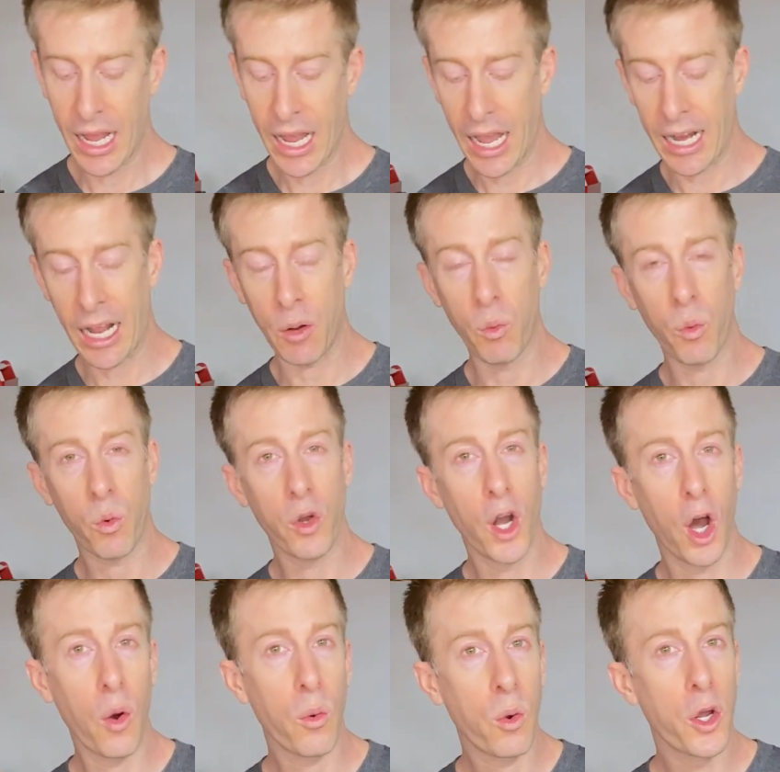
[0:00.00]
And I
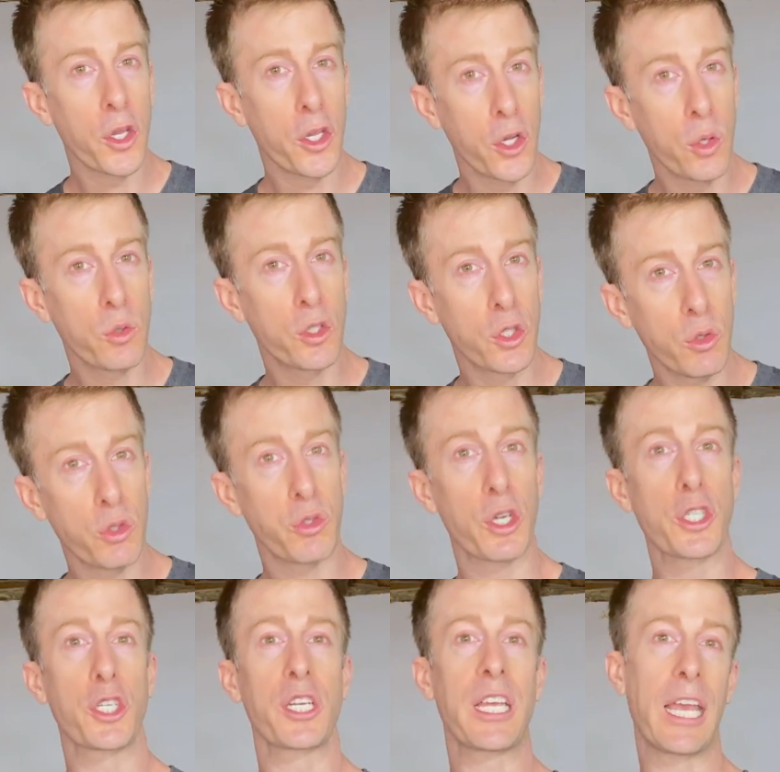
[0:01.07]
know Huge
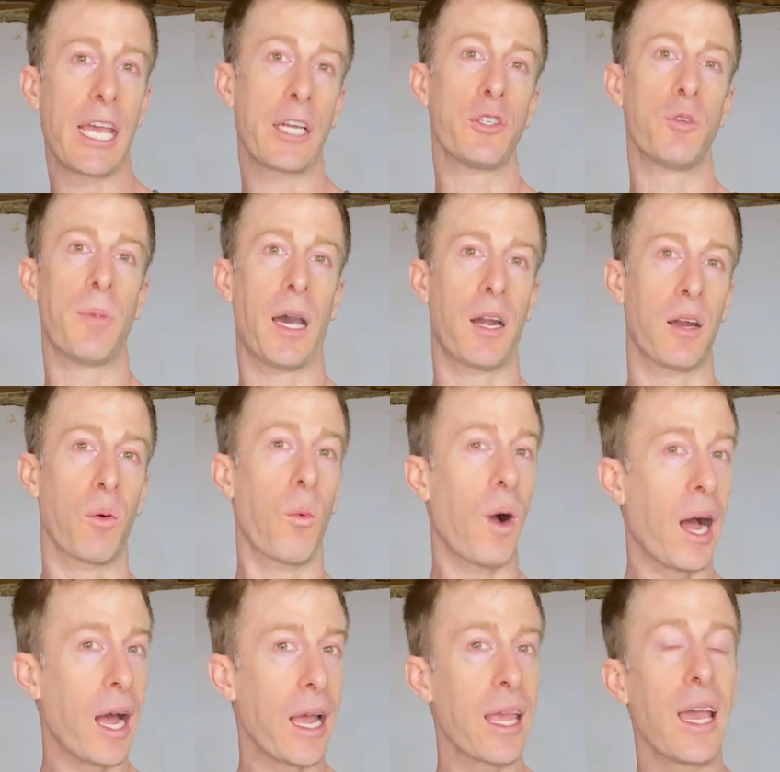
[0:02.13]
Nutrition can do better.
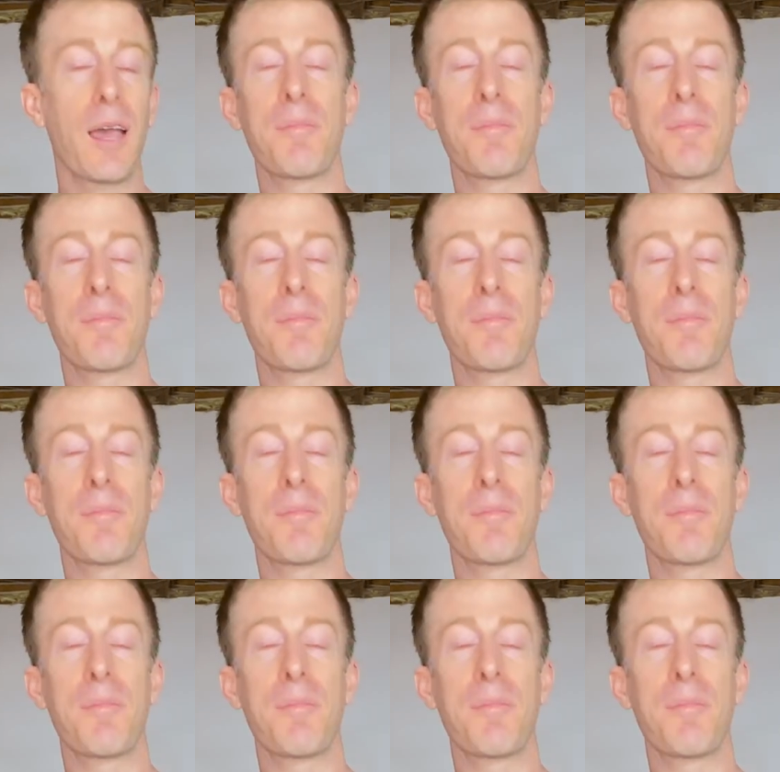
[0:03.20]
Why?